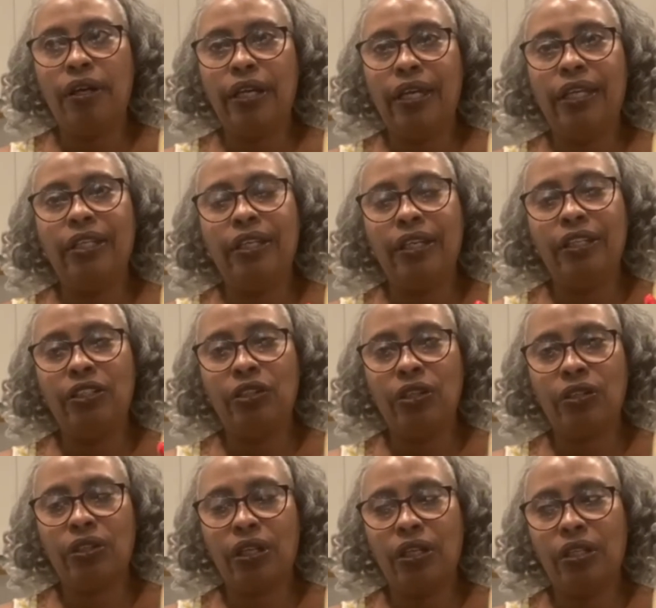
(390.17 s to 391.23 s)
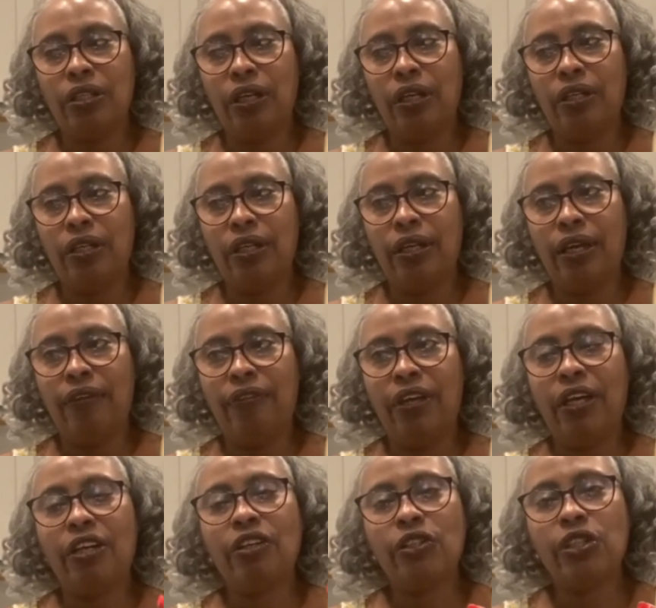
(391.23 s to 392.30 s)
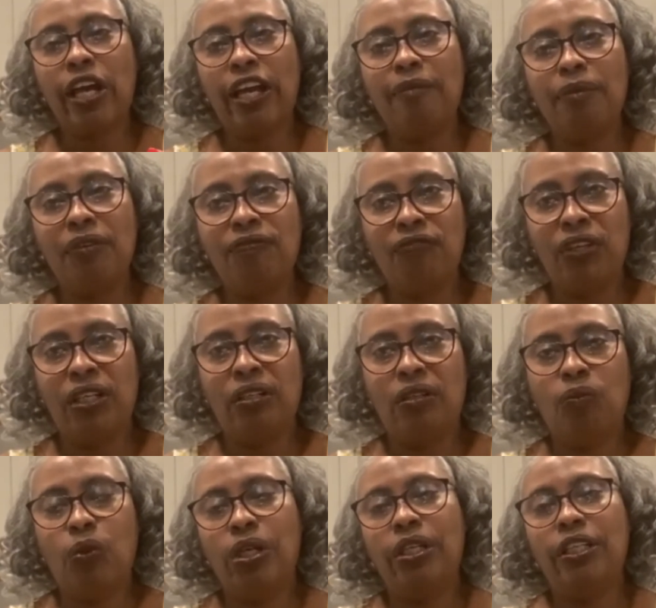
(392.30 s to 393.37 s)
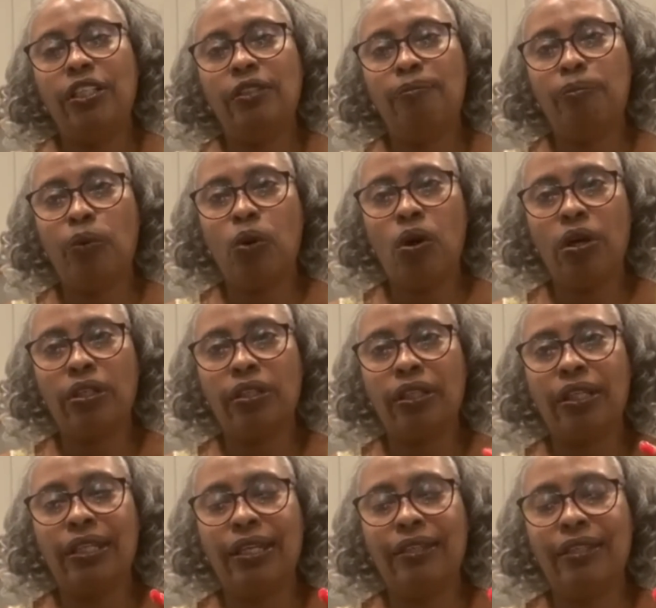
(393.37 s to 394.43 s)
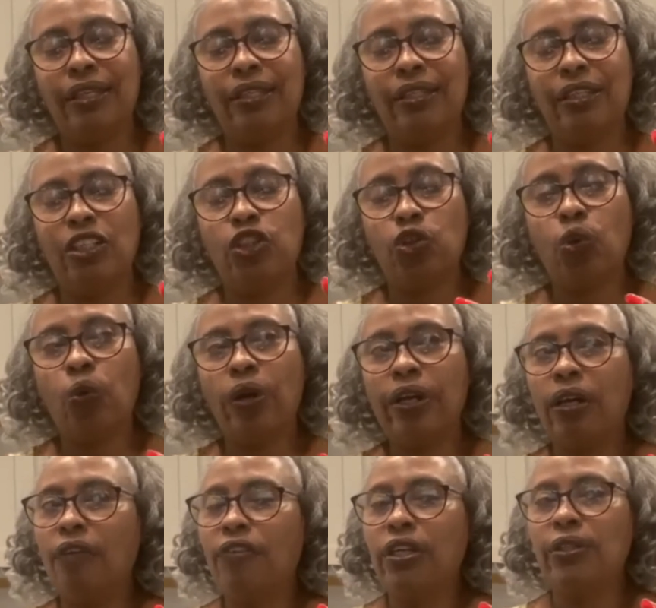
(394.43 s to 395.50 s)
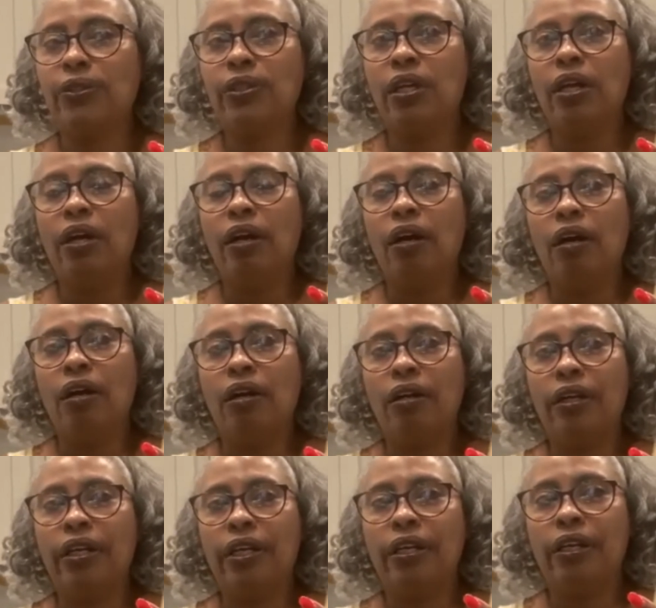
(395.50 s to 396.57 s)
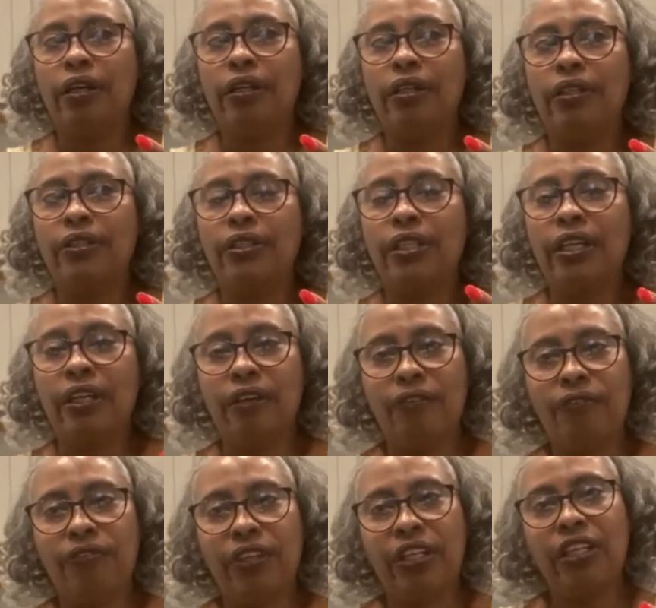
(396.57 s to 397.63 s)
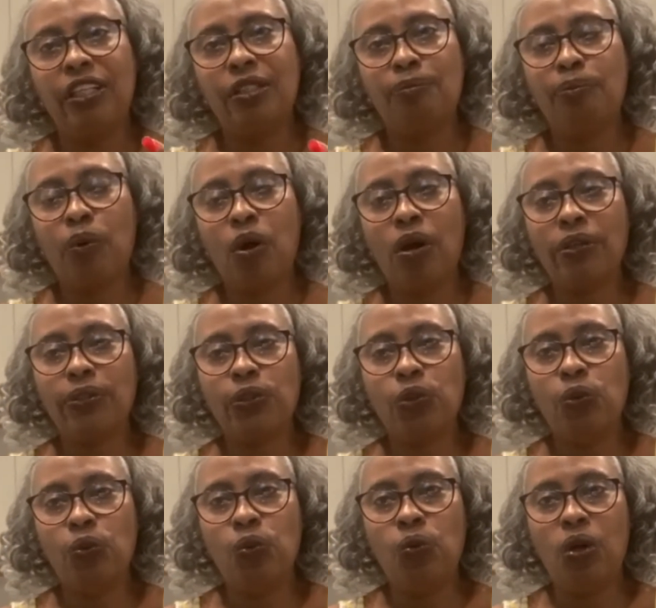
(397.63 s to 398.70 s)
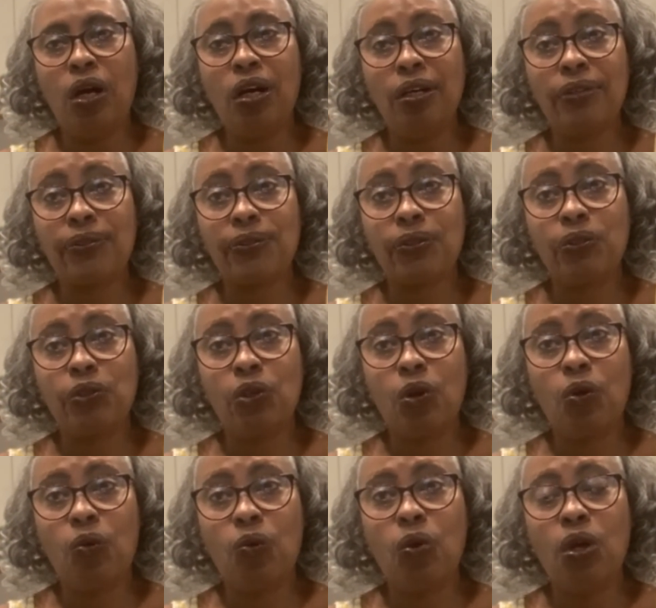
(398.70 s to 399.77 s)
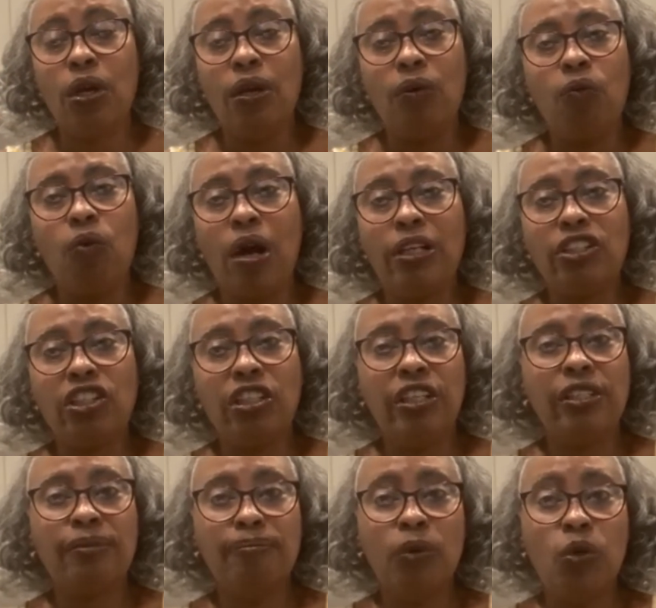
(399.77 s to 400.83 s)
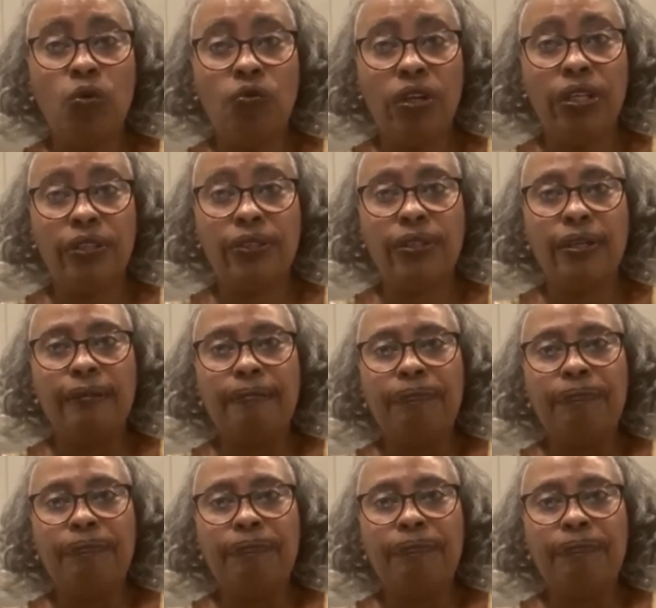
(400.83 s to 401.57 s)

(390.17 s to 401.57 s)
in the entertainment field, what he's brought, the joy of his gift that he's brought to us, you know, watching his movies